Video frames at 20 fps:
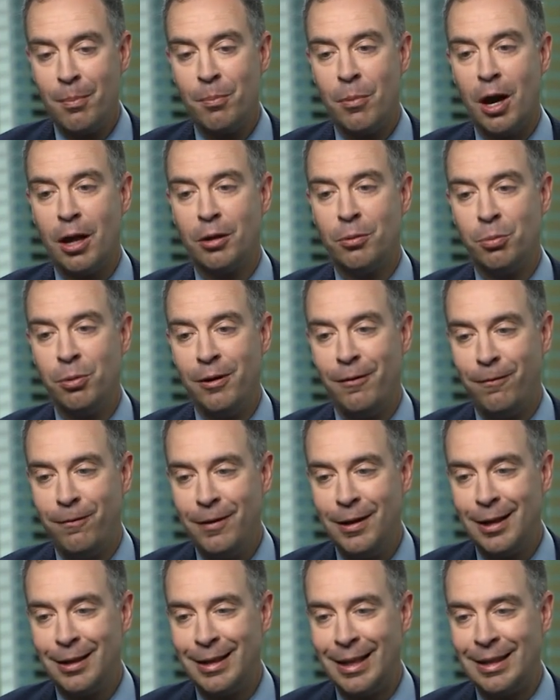but we
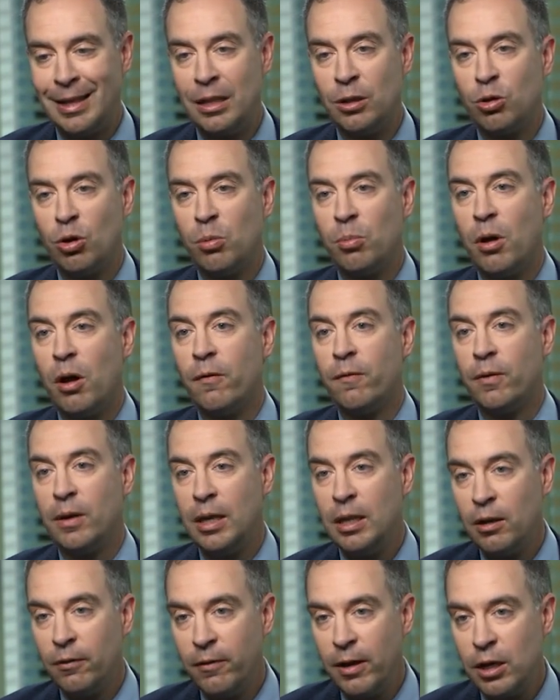feel that in terms of
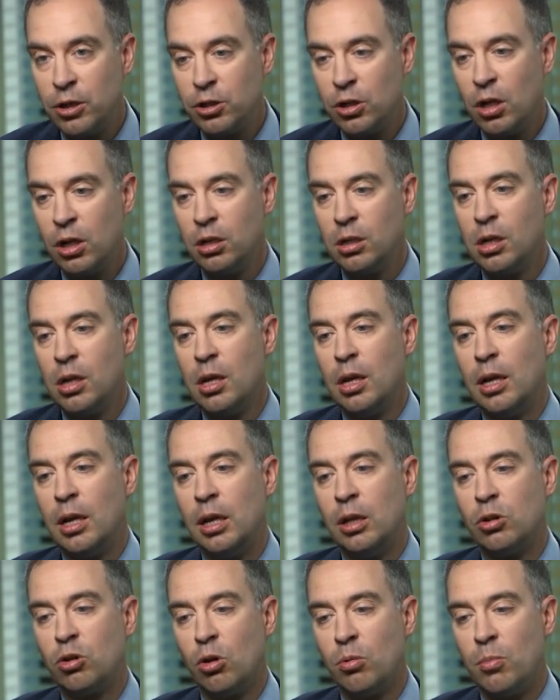innovation,
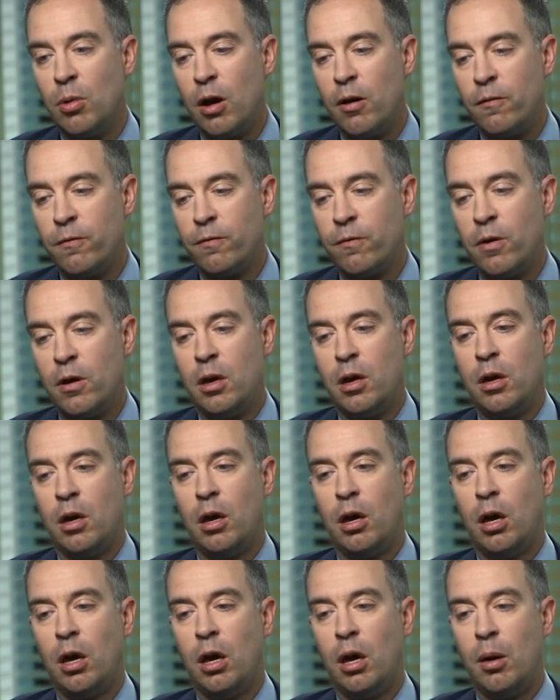in terms
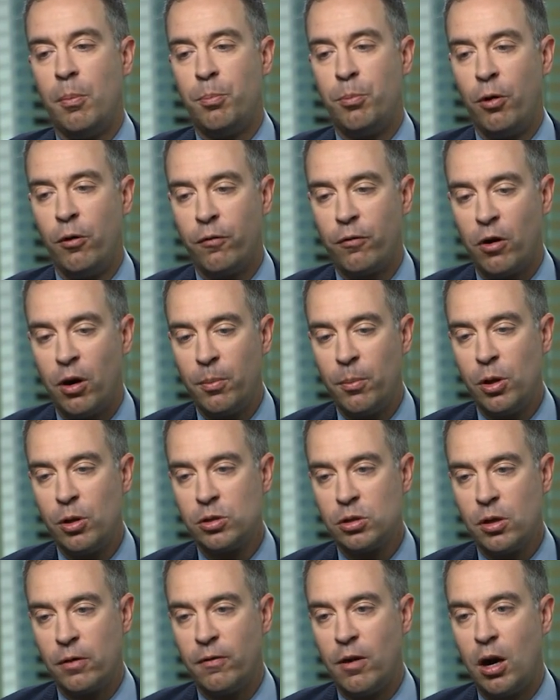of
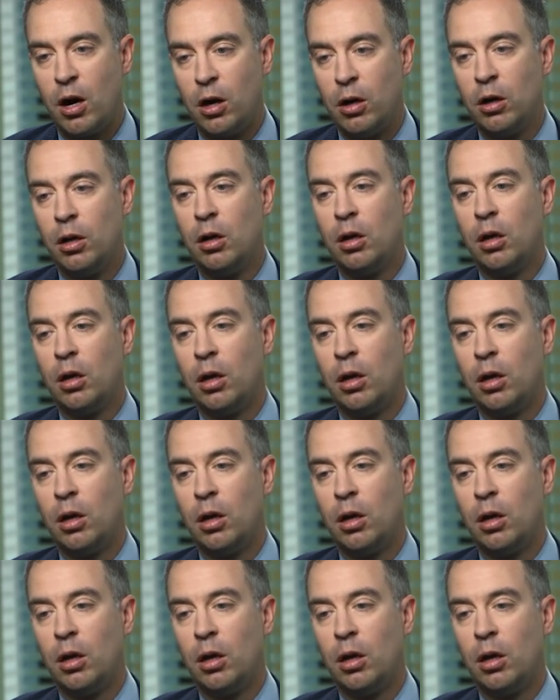performance of our